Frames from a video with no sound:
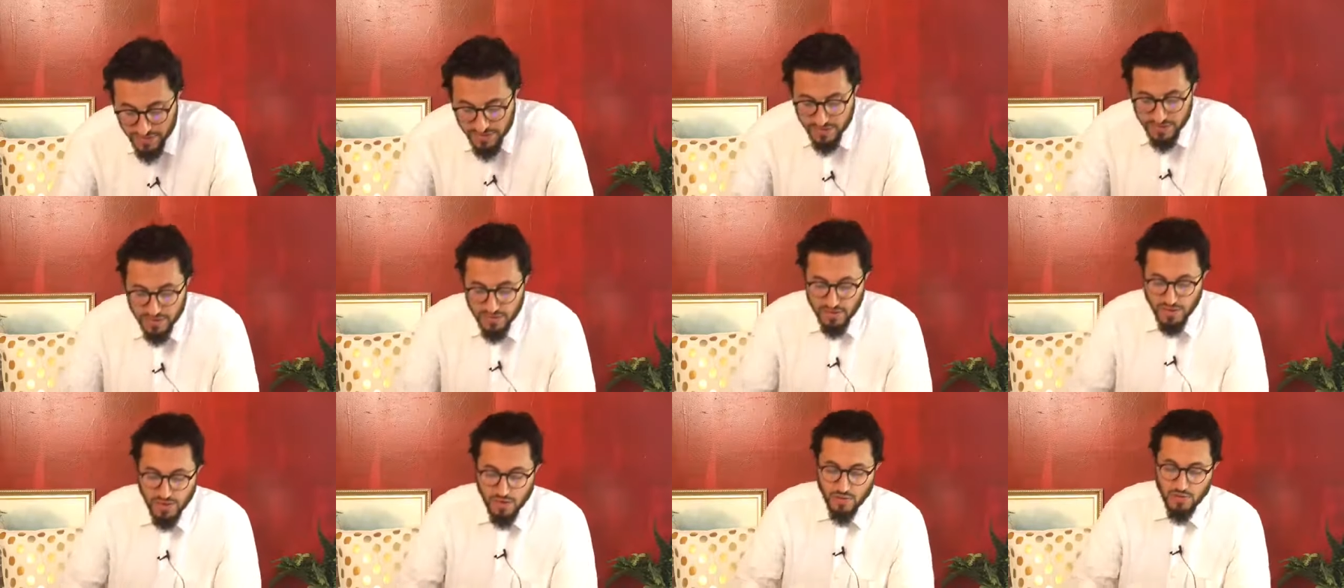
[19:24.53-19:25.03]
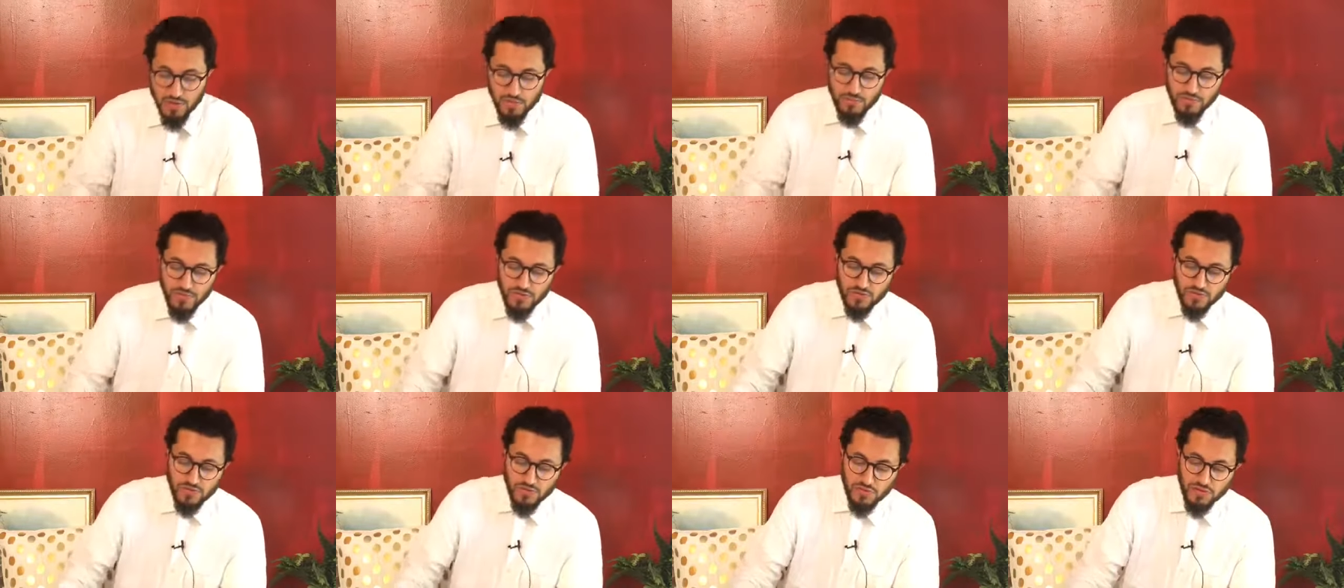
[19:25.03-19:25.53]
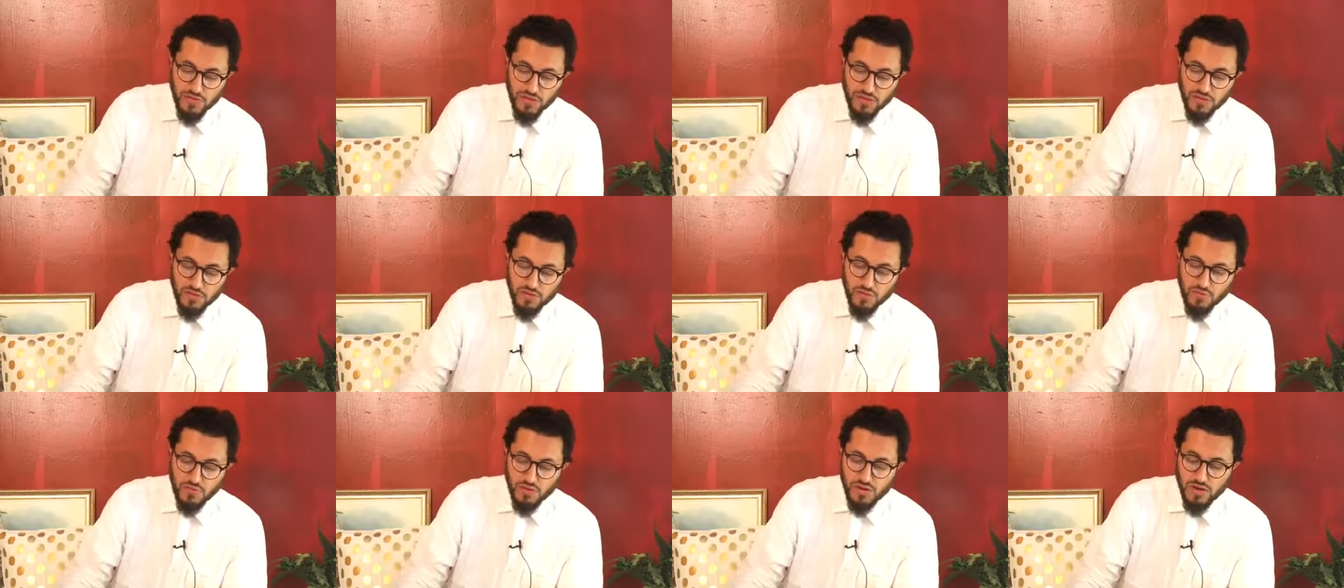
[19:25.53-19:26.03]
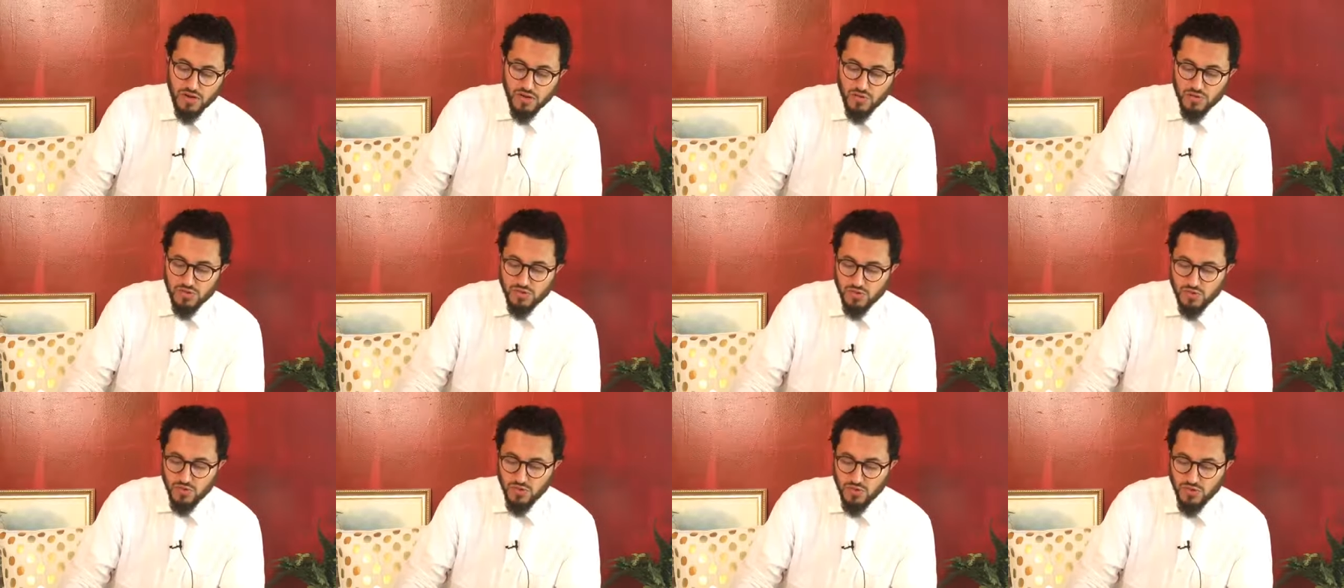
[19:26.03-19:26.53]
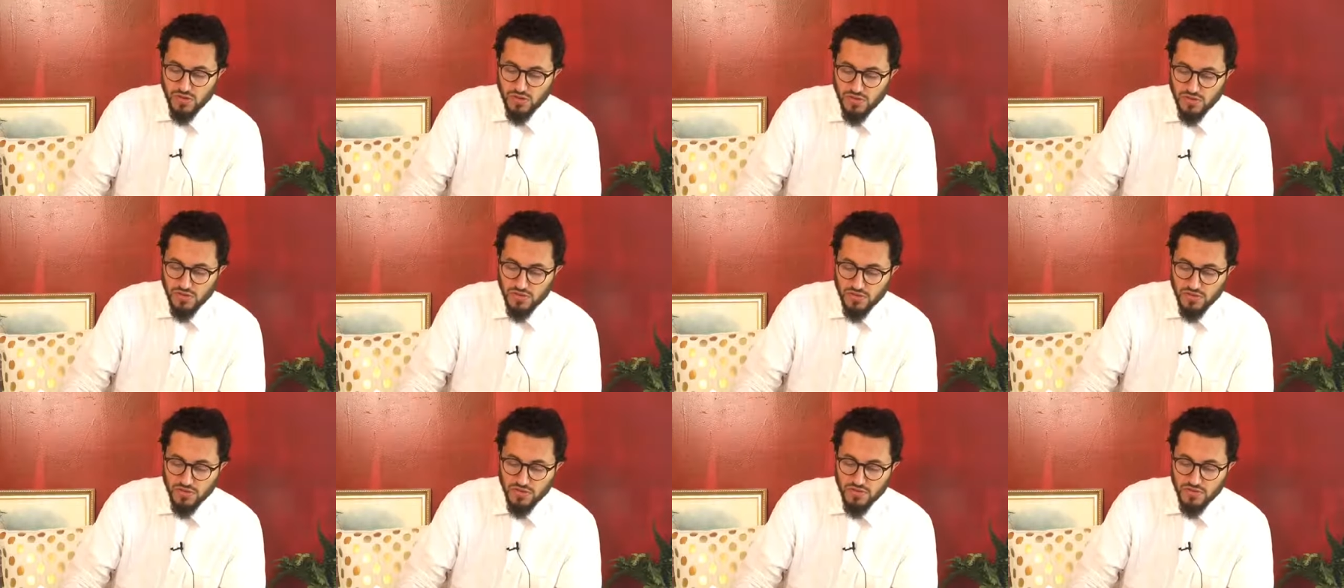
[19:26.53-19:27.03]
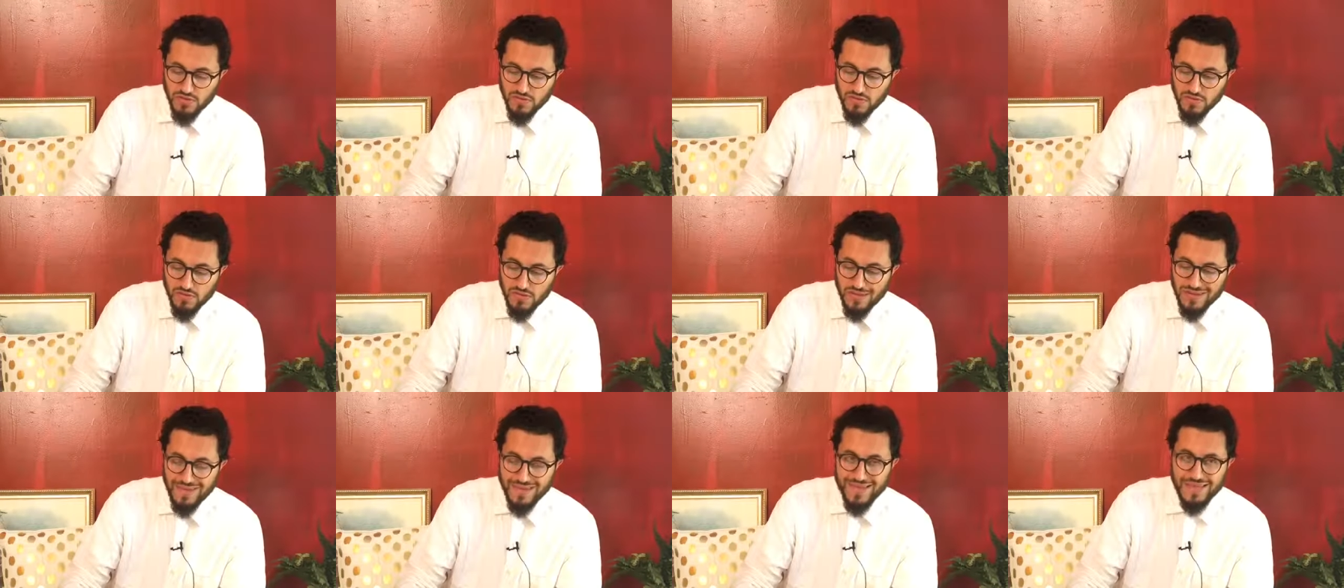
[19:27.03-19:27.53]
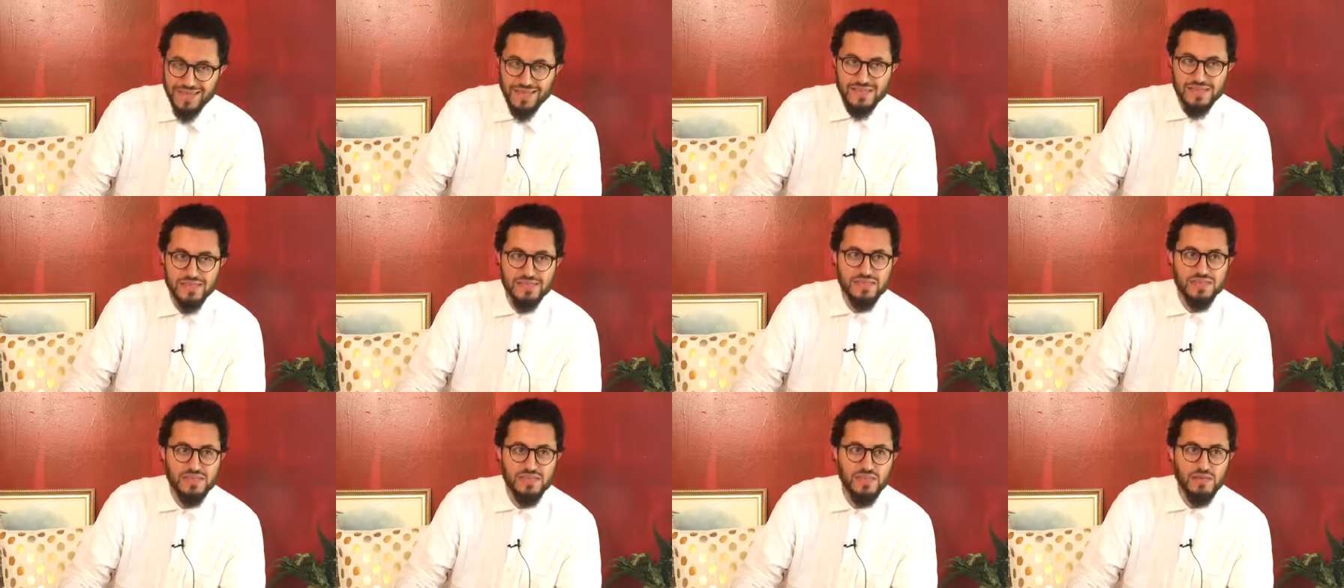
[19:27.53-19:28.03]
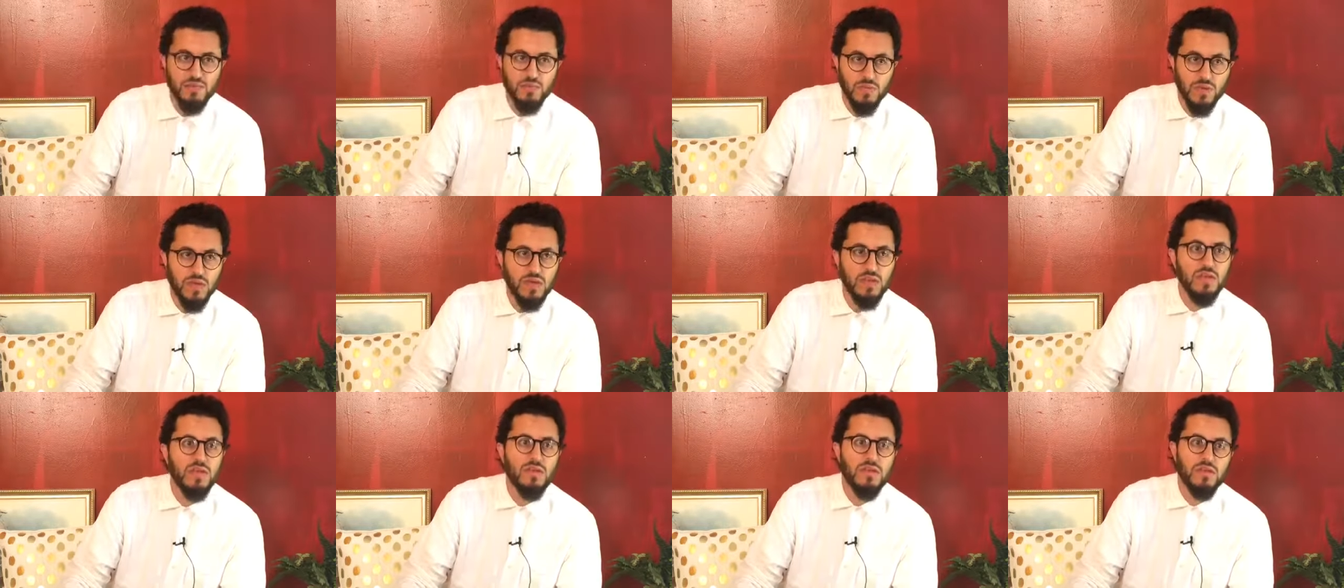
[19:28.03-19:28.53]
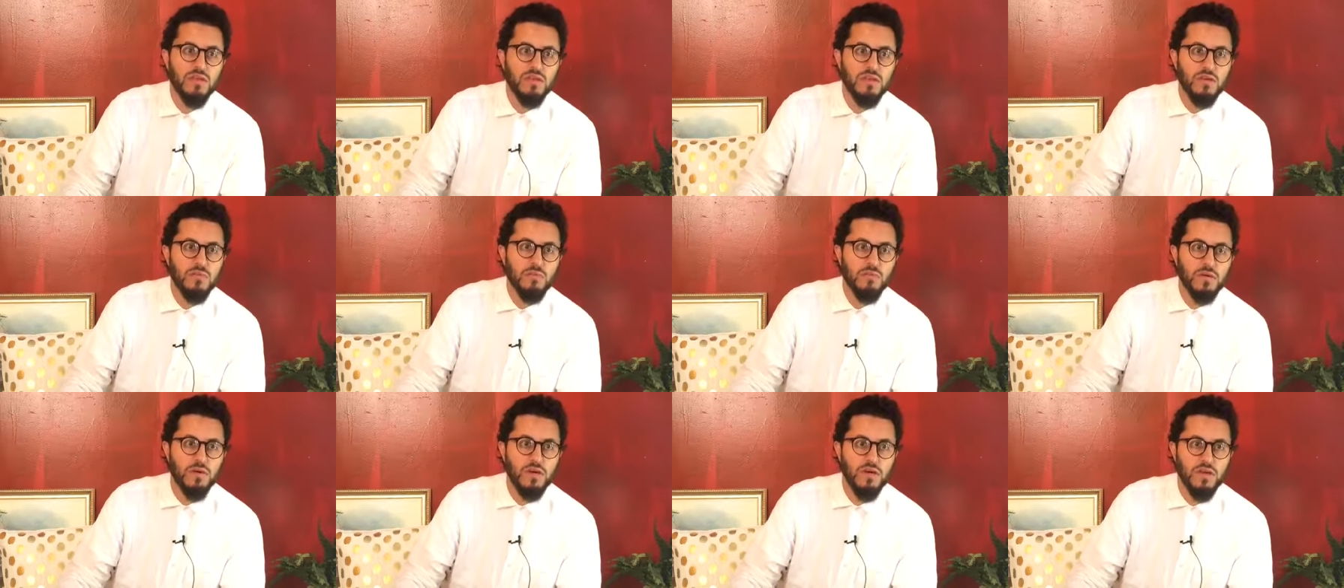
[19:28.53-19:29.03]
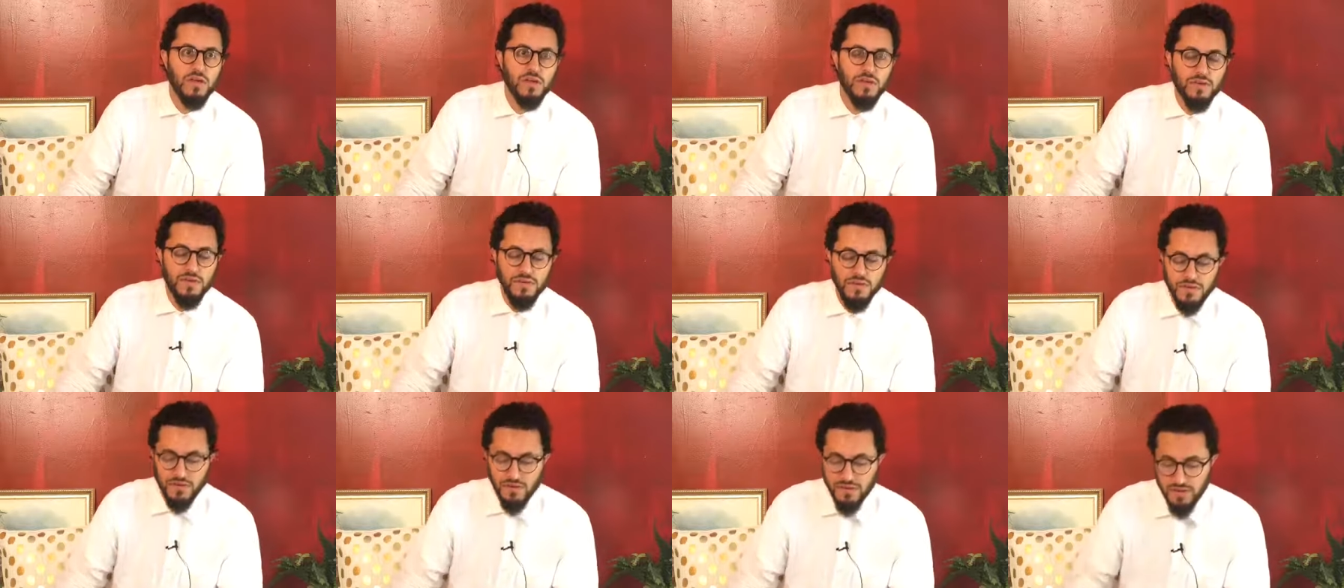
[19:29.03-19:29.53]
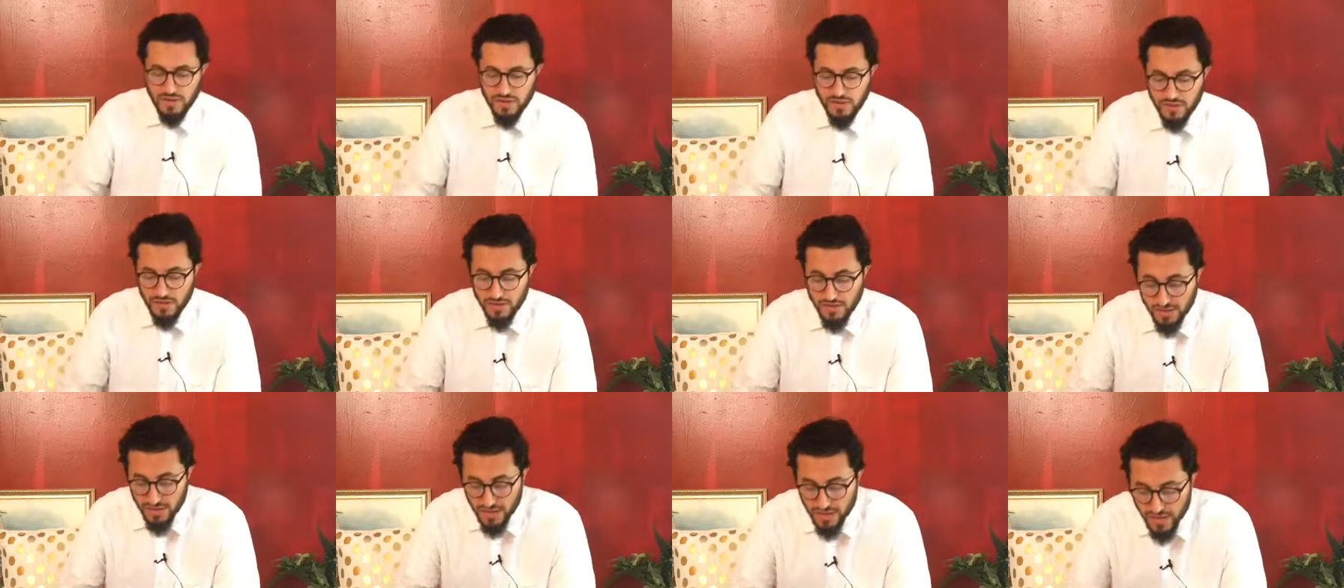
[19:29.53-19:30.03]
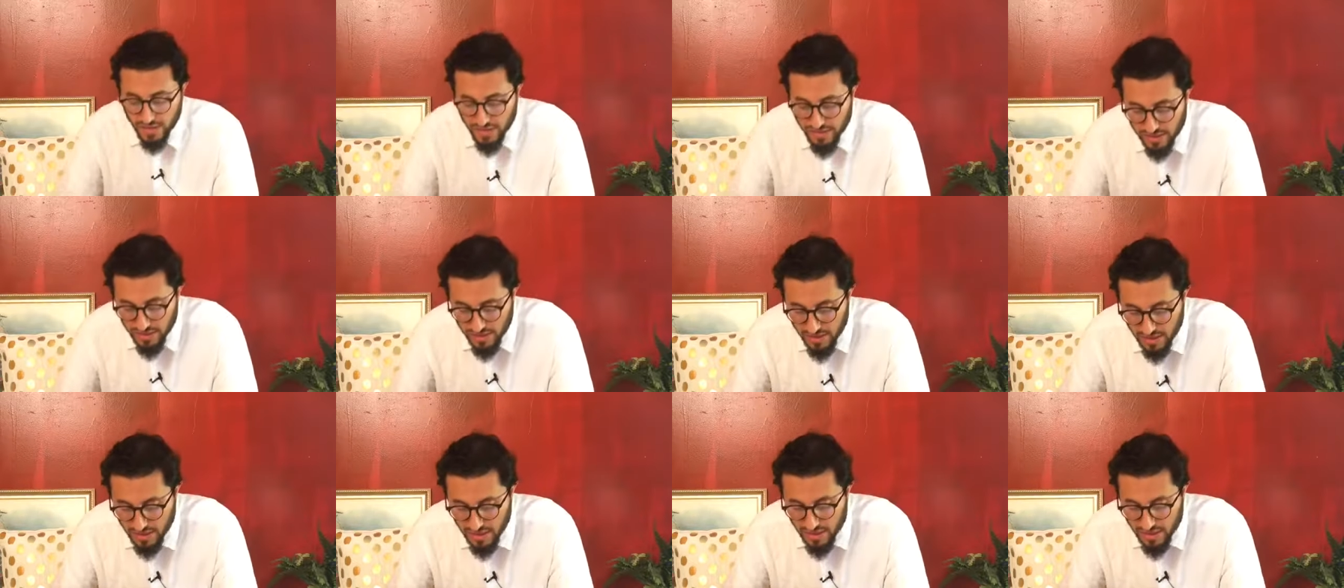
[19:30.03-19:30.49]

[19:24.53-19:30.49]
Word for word: our misery or our joy, is immediate upon death.